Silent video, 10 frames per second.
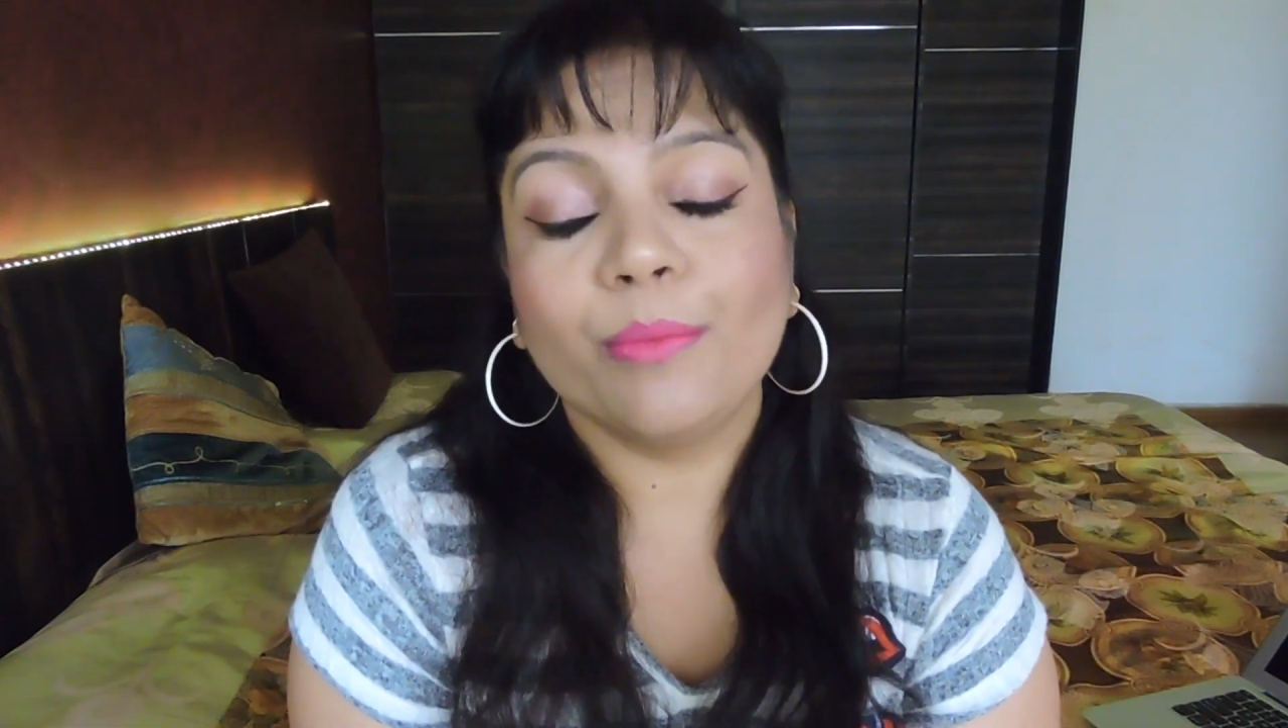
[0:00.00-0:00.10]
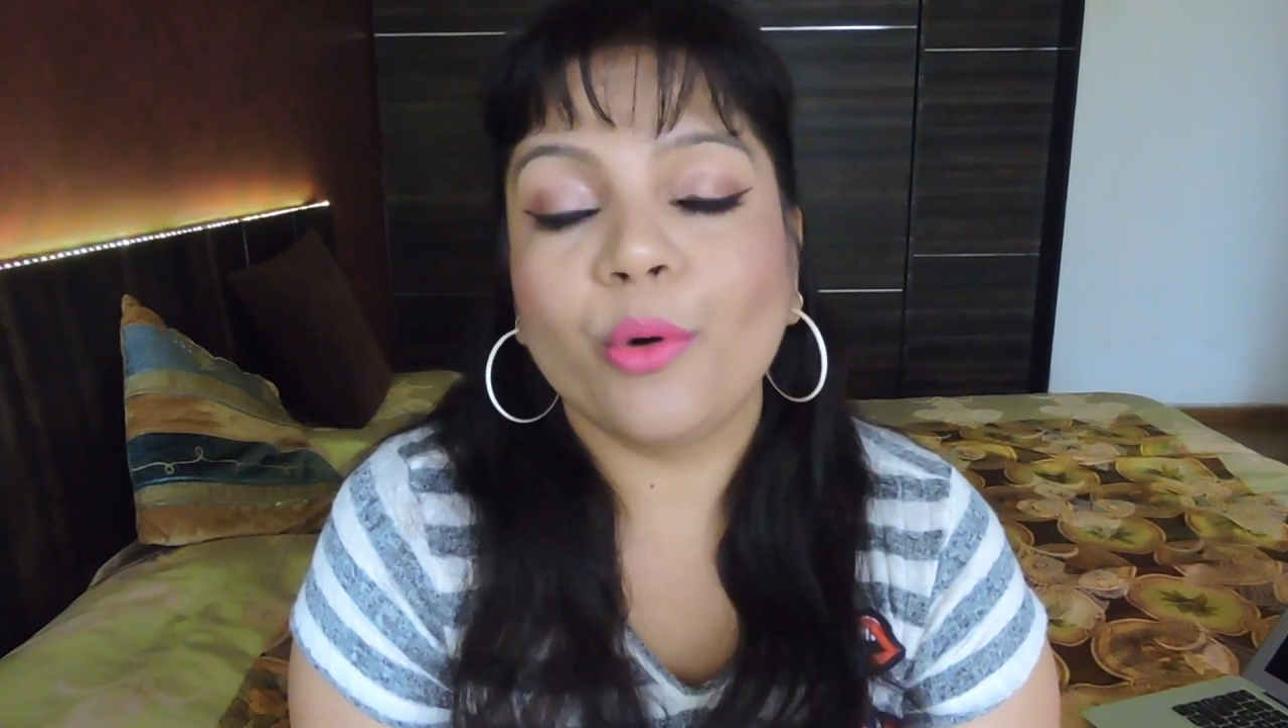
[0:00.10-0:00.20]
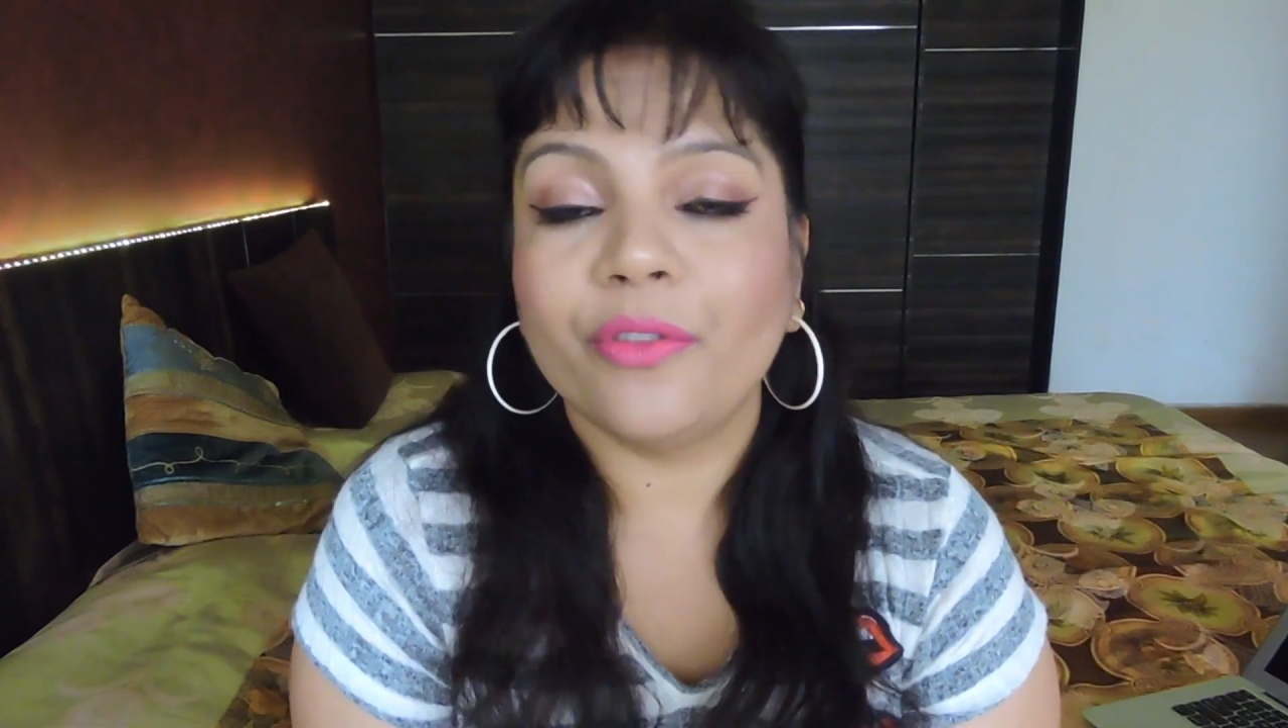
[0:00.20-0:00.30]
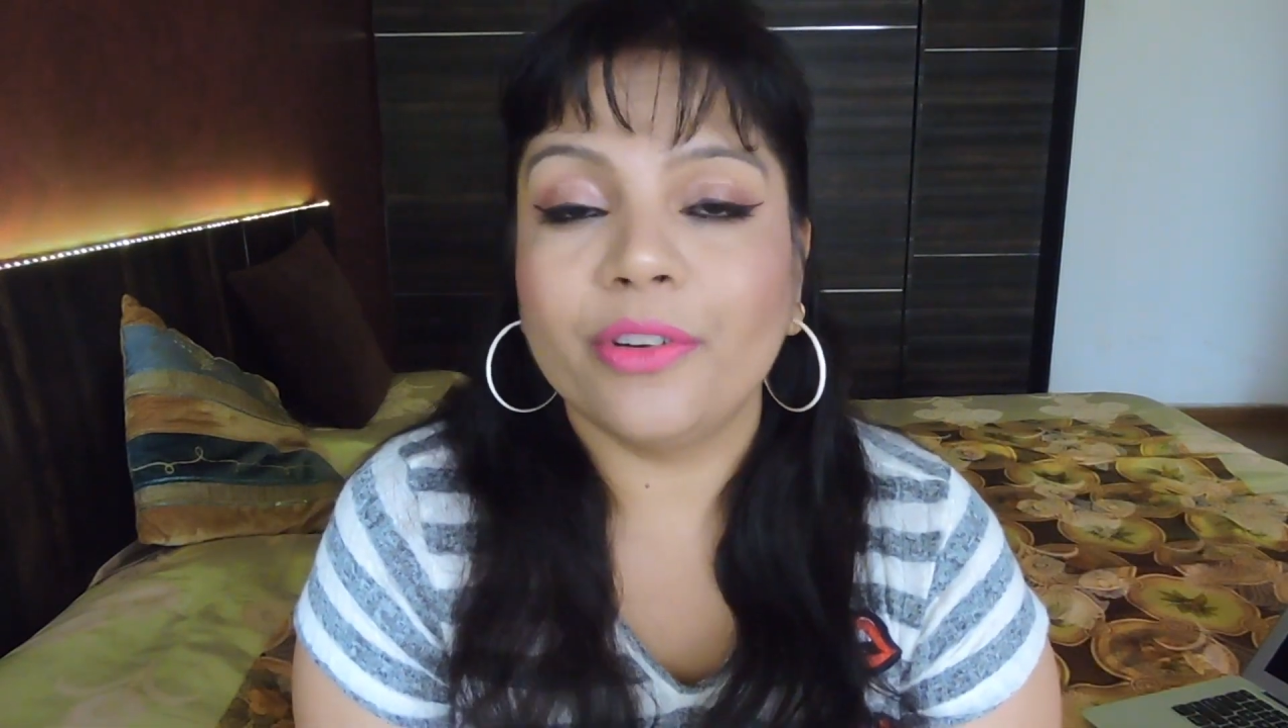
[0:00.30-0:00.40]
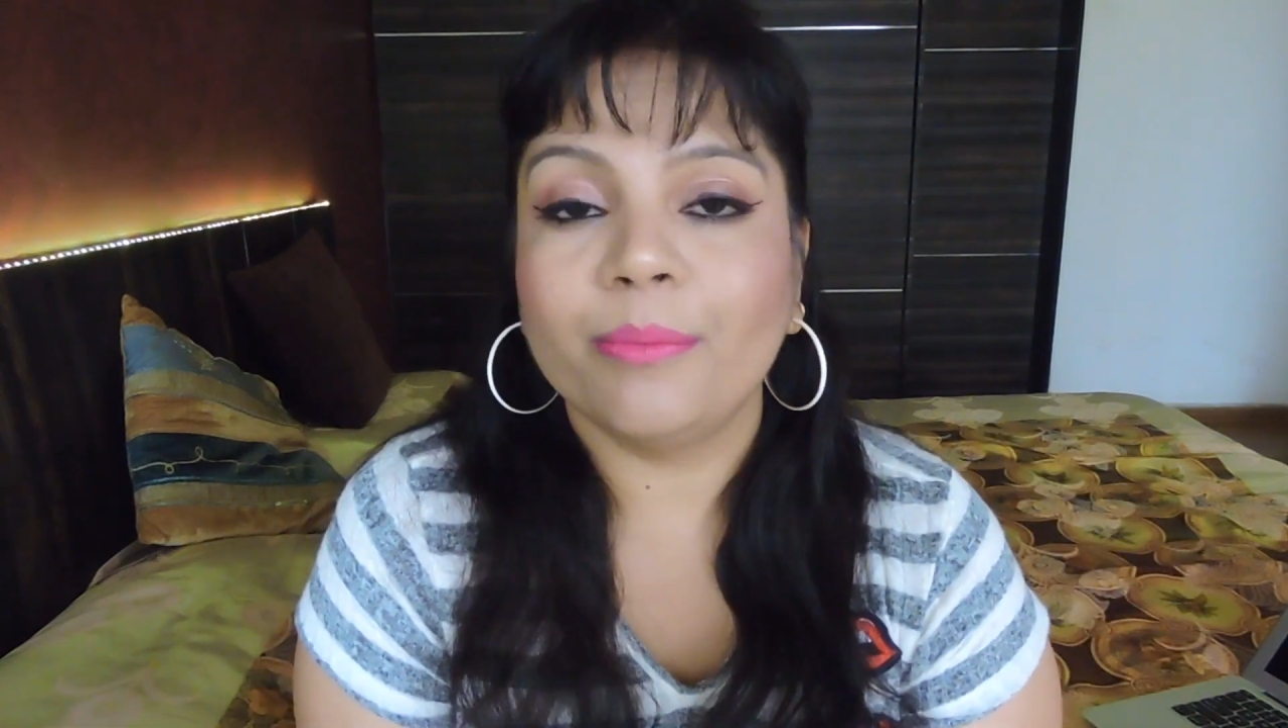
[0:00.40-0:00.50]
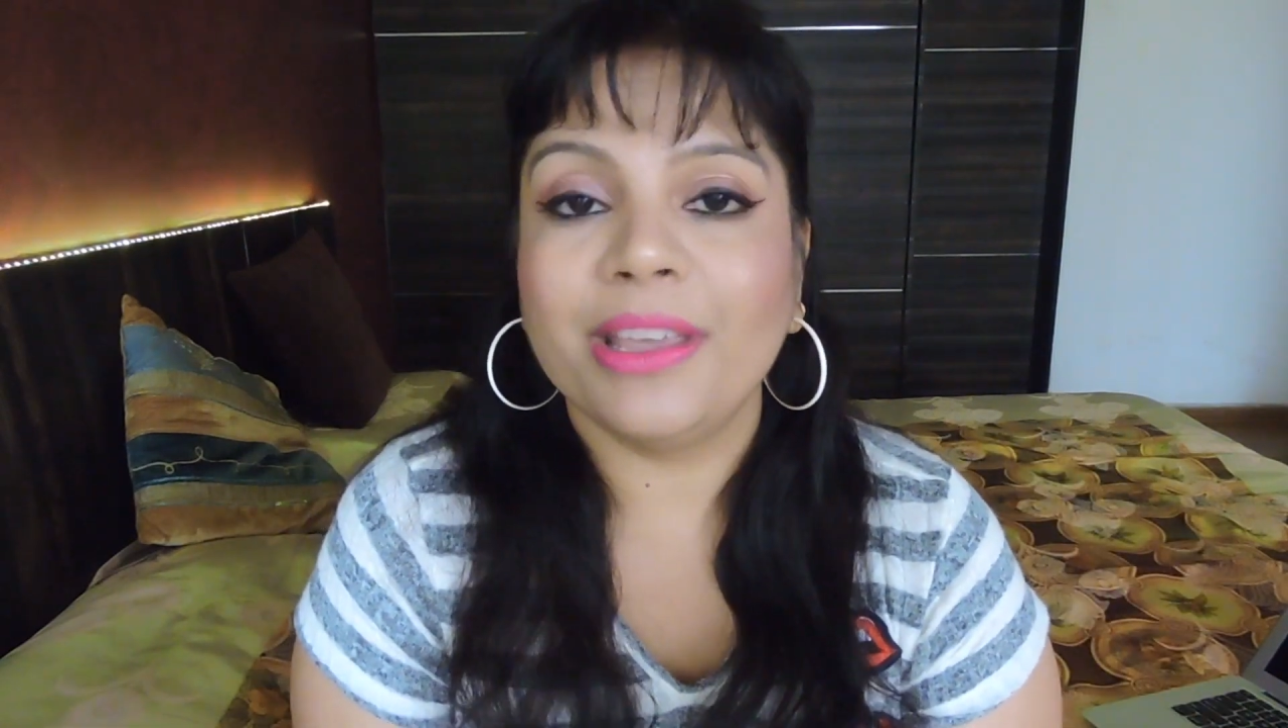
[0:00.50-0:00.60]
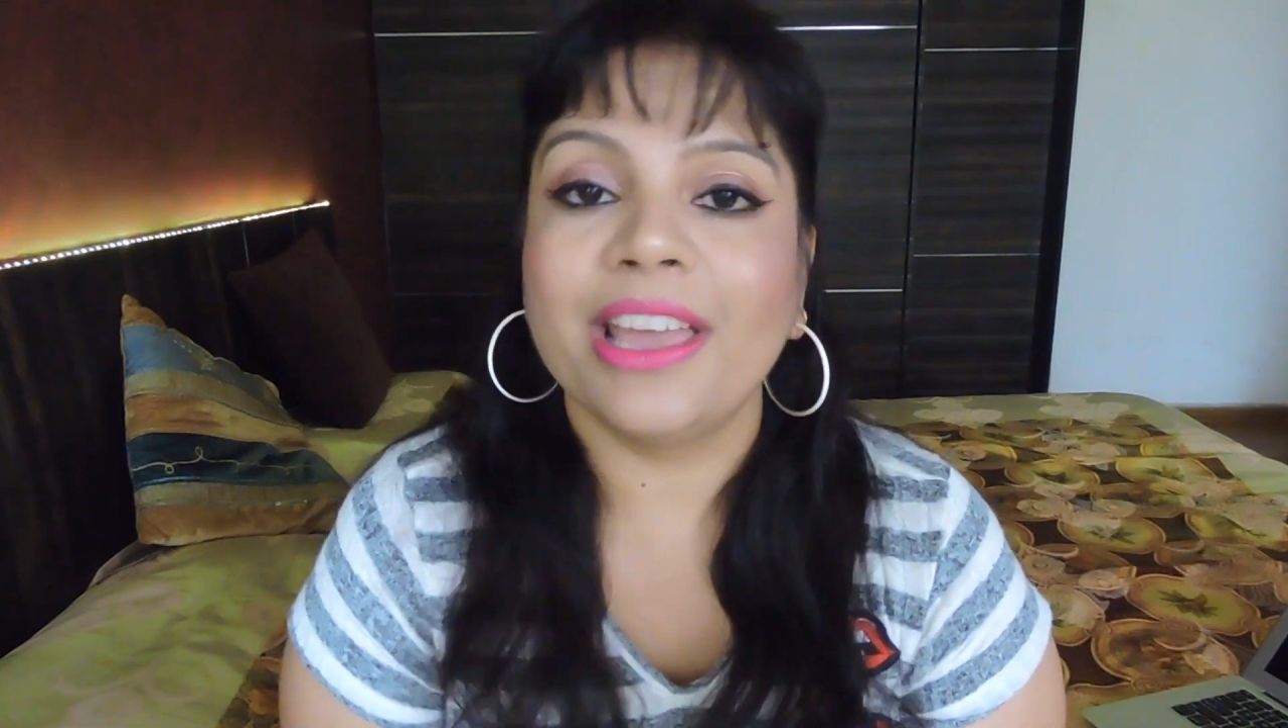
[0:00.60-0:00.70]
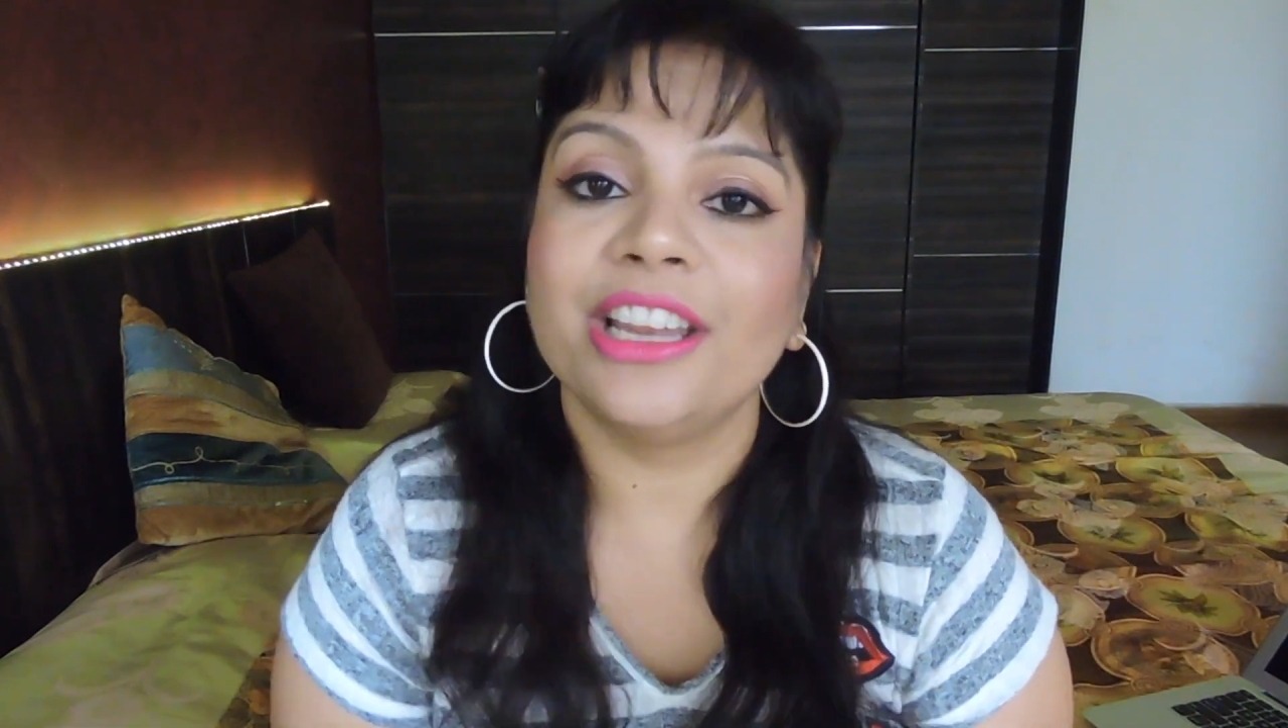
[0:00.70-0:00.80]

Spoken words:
more from me